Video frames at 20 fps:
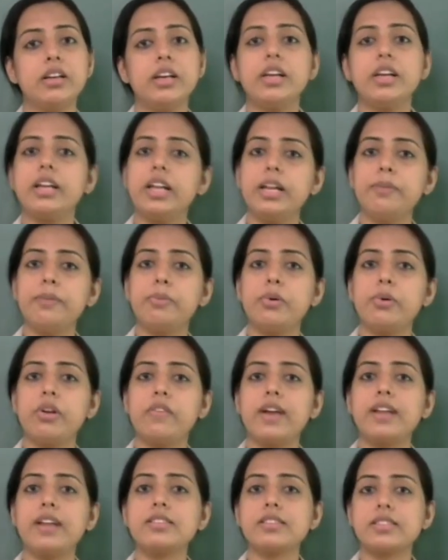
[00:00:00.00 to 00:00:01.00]
Input
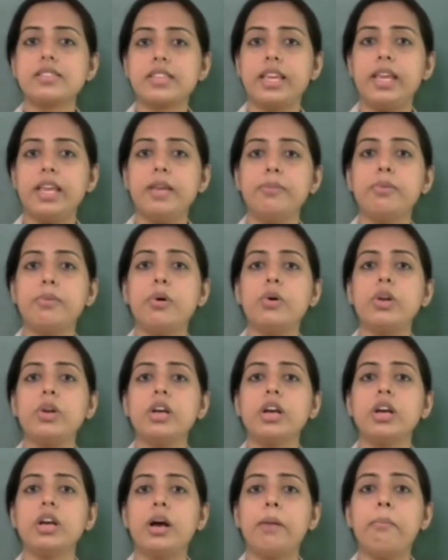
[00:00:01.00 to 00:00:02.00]
devices, keyboard,
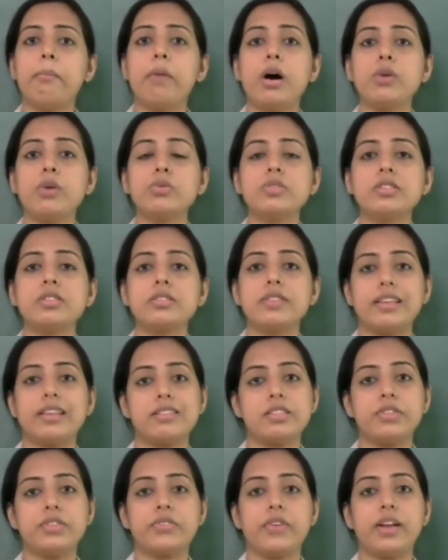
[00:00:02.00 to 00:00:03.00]
mouse,
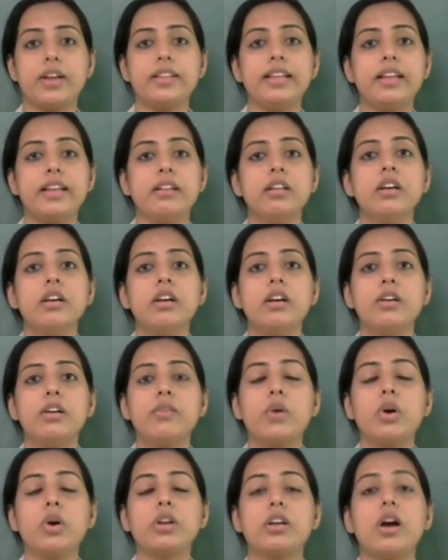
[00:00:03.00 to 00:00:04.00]
etc. Then
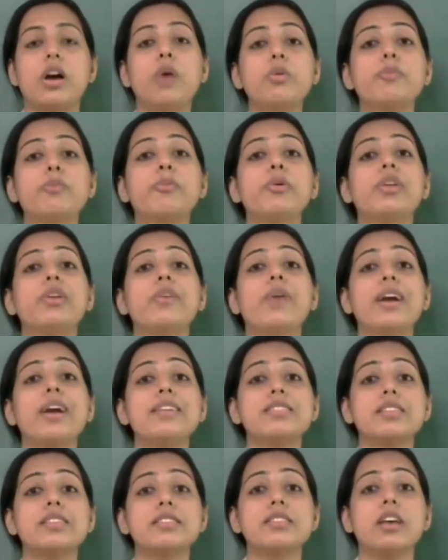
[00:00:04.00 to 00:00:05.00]
what output
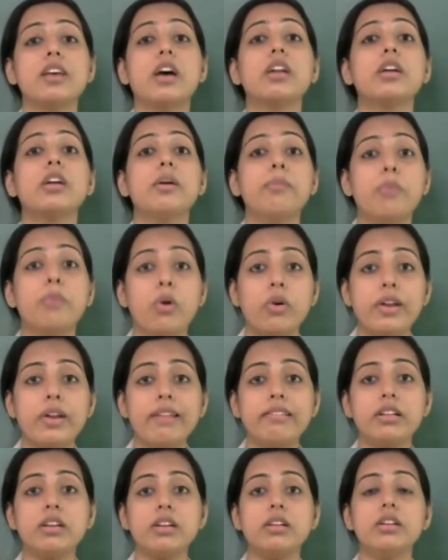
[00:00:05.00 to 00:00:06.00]
devices are
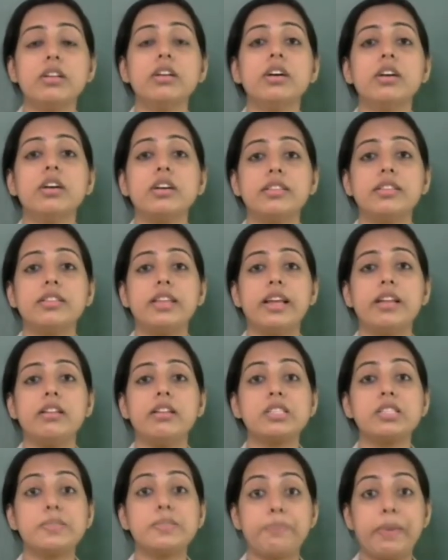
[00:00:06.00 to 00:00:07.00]
monitor,
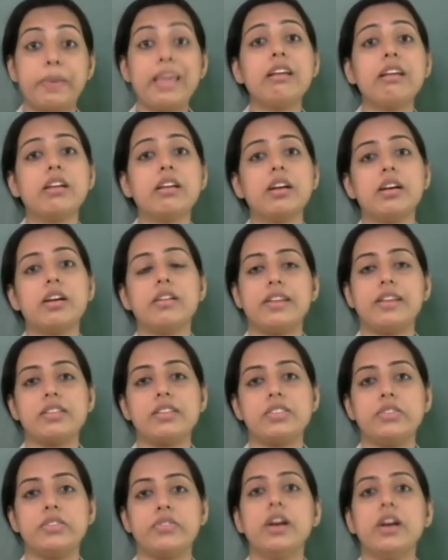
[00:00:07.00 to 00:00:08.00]
then speaker,
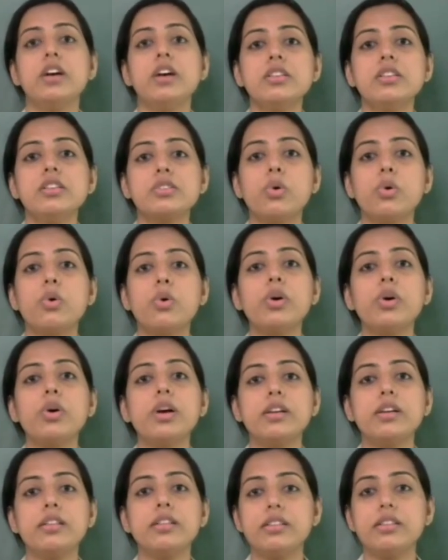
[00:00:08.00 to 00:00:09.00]
etc.
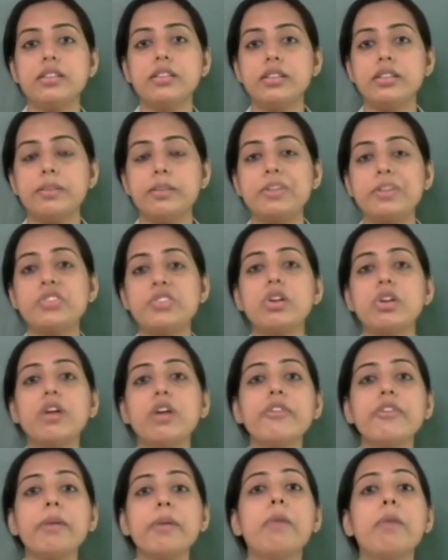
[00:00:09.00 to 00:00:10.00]
So the picture
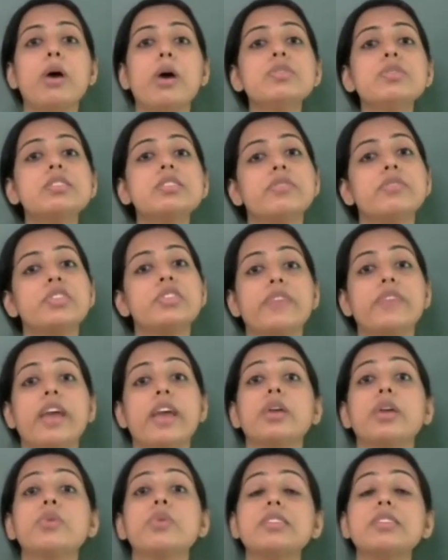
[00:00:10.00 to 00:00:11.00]
of a mouse which we
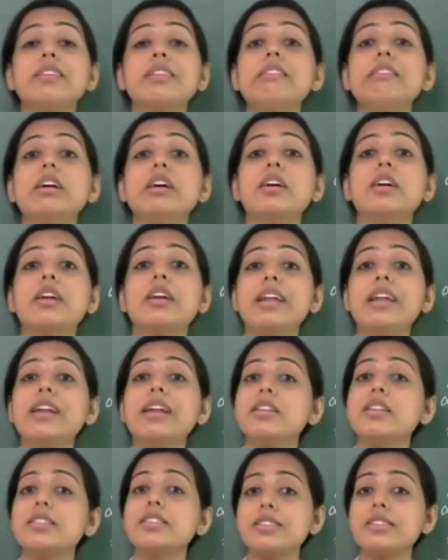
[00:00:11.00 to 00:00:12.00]
are using in the earlier
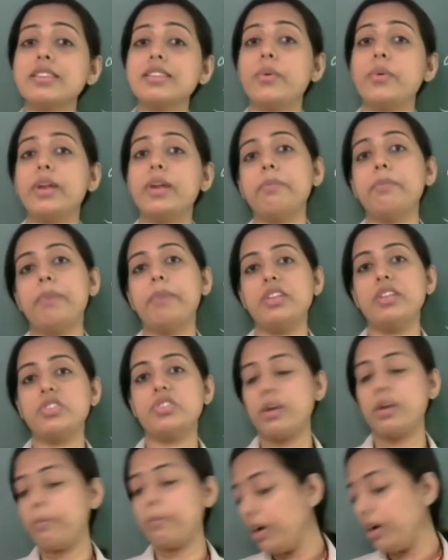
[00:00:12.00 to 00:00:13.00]
days is given in page
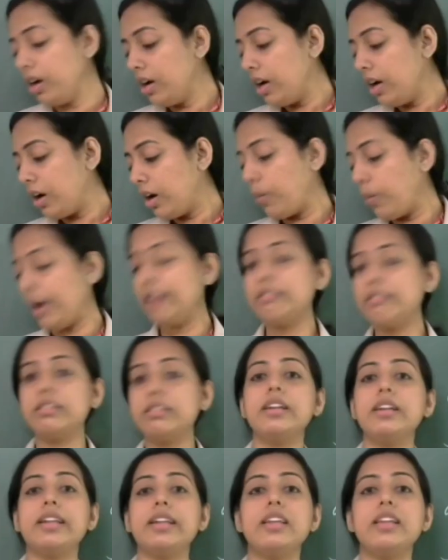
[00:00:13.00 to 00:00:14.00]
number
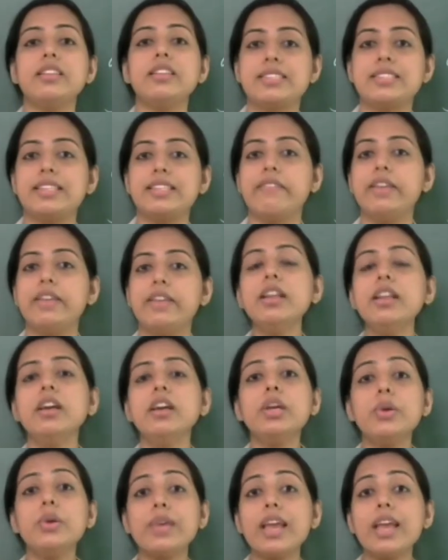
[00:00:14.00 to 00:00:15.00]
137.
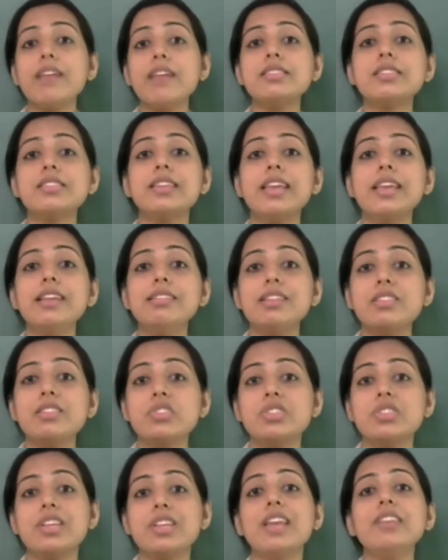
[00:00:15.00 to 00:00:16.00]
You can see the
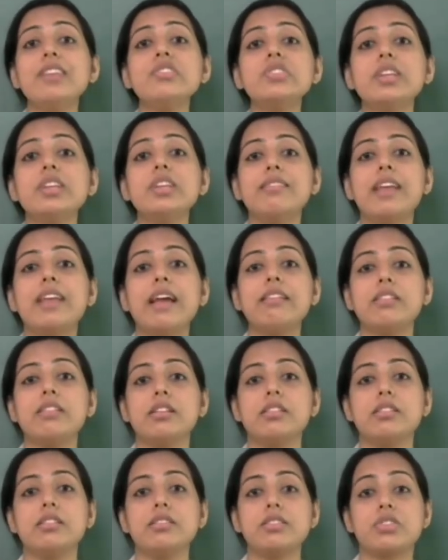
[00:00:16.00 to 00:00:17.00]
change in
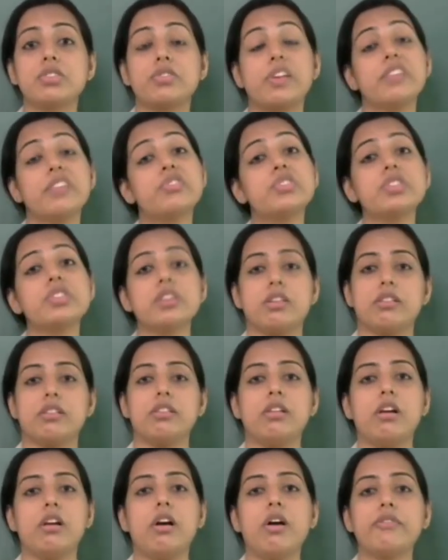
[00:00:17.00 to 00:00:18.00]
that structure
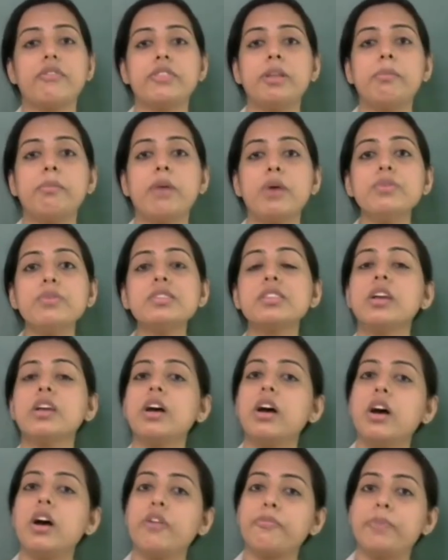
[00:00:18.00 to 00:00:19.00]
of the mouse,
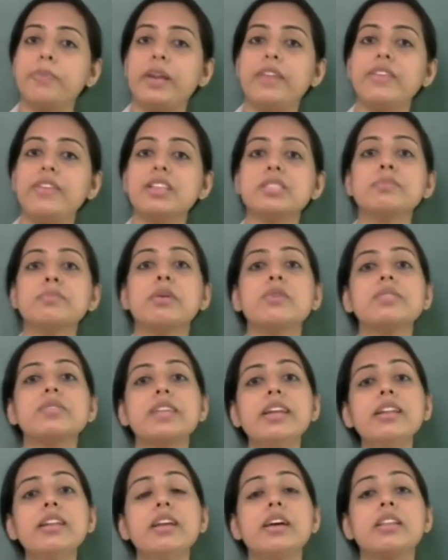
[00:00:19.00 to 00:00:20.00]
of previous mouse
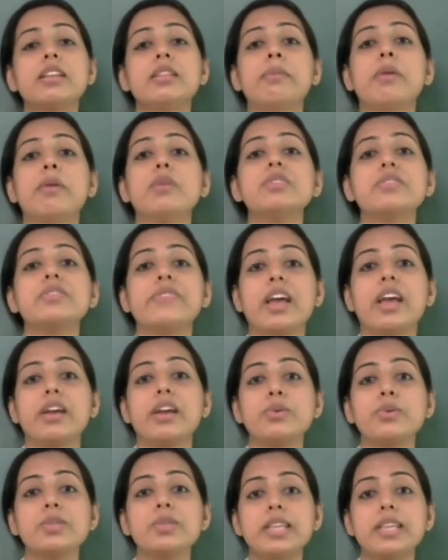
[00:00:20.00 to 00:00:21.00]
and the mouse we are
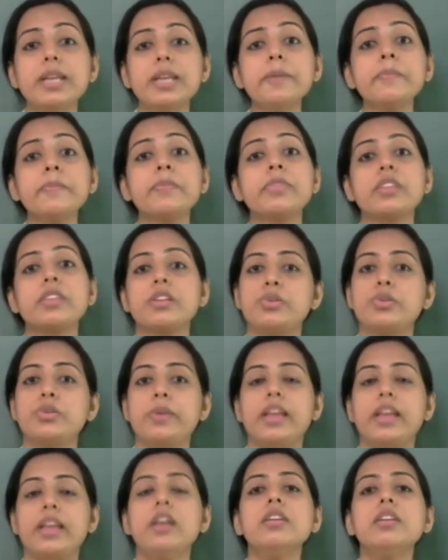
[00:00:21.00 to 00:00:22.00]
using
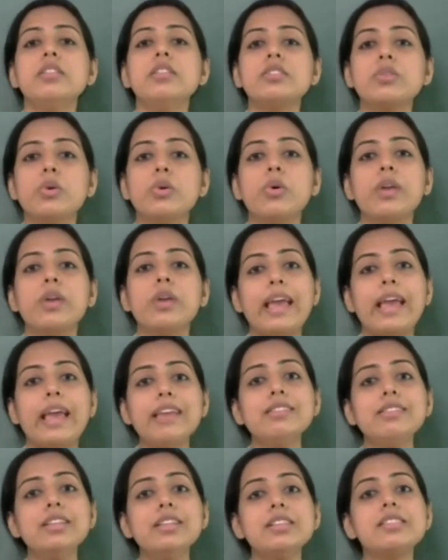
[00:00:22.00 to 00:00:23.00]
today. So
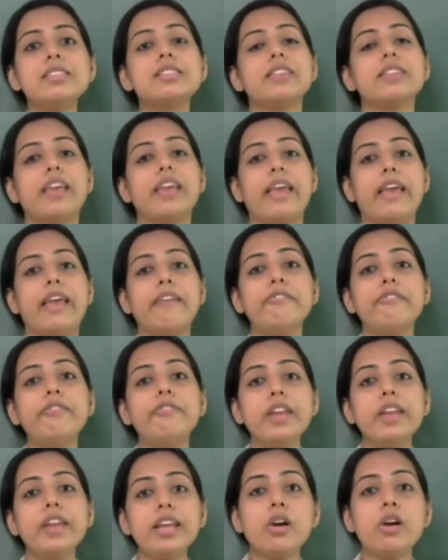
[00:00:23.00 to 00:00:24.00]
like this,
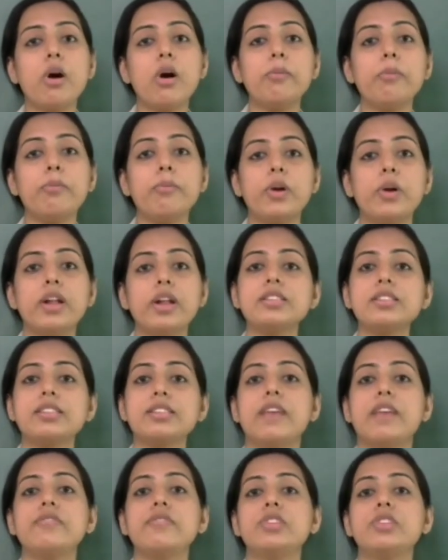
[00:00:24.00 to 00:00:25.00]
every components
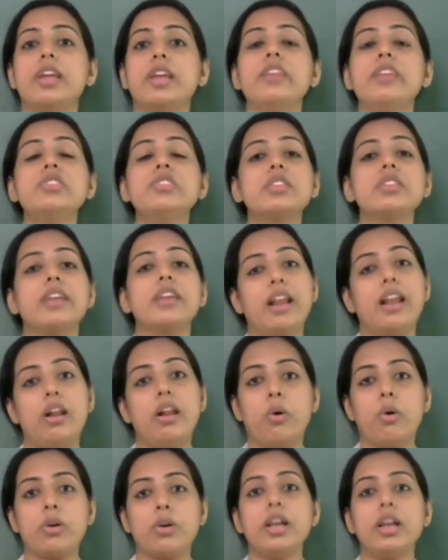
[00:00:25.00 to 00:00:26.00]
have changed a
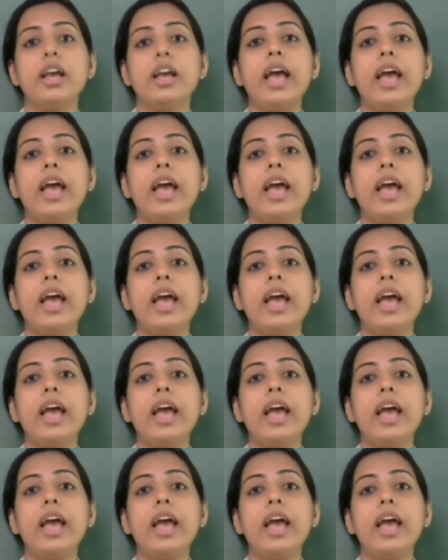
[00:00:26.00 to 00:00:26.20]
lot.